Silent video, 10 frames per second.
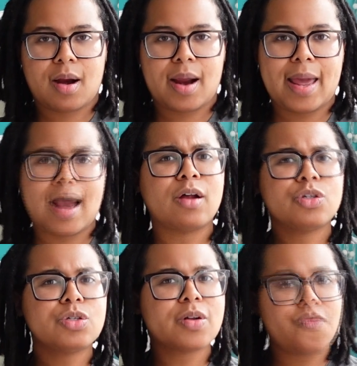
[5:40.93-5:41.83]
And I'll
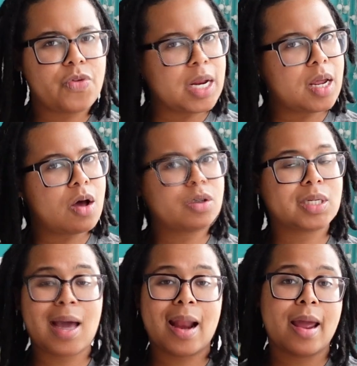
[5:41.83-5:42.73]
do some videos to
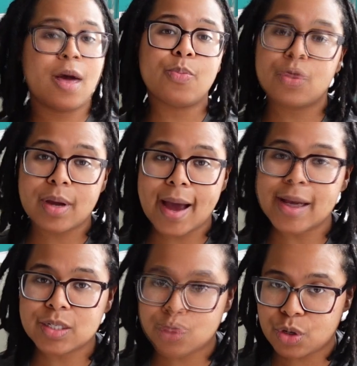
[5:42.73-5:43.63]
kind of help you
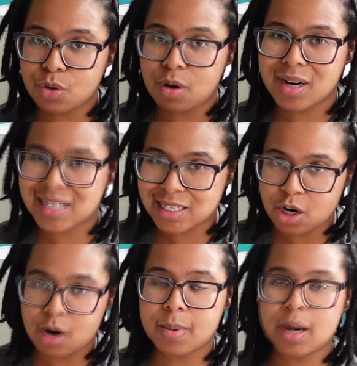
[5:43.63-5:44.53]
guys when you are
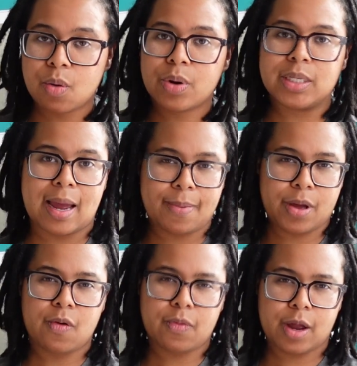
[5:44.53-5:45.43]
determining what type of
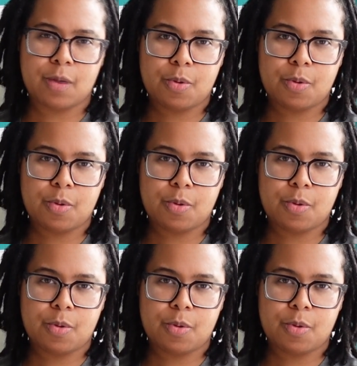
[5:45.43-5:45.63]
healthcare